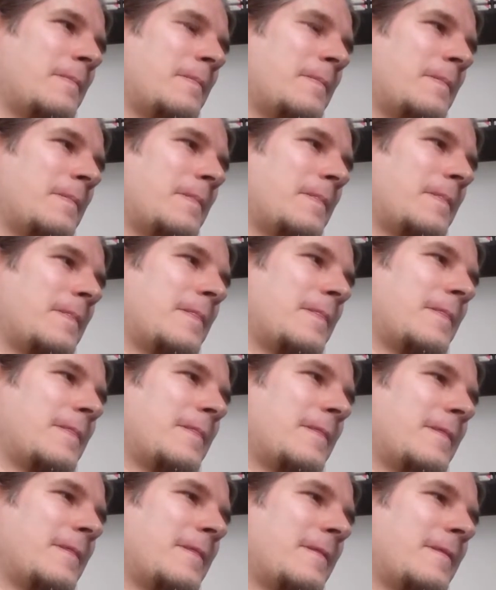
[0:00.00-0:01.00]

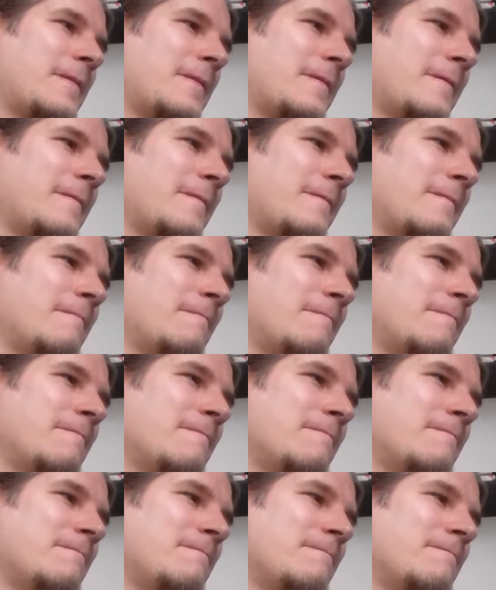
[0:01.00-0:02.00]

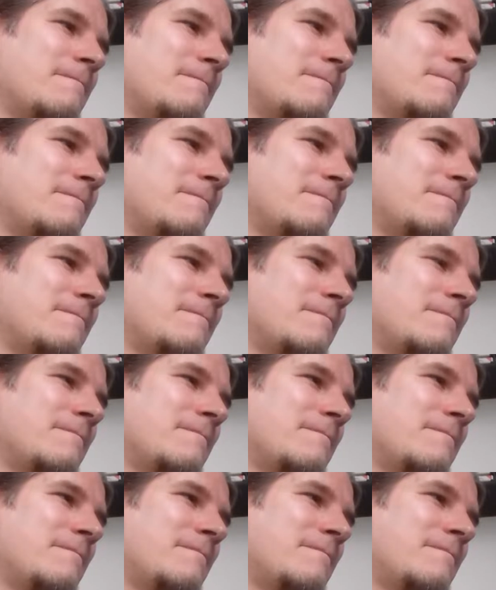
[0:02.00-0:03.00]

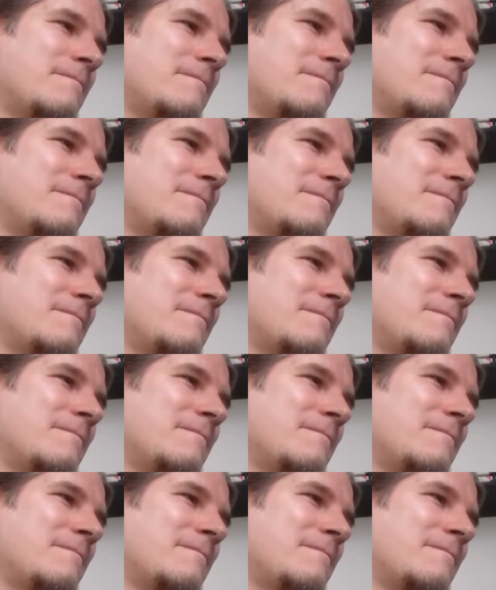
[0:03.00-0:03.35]
(no one is talking)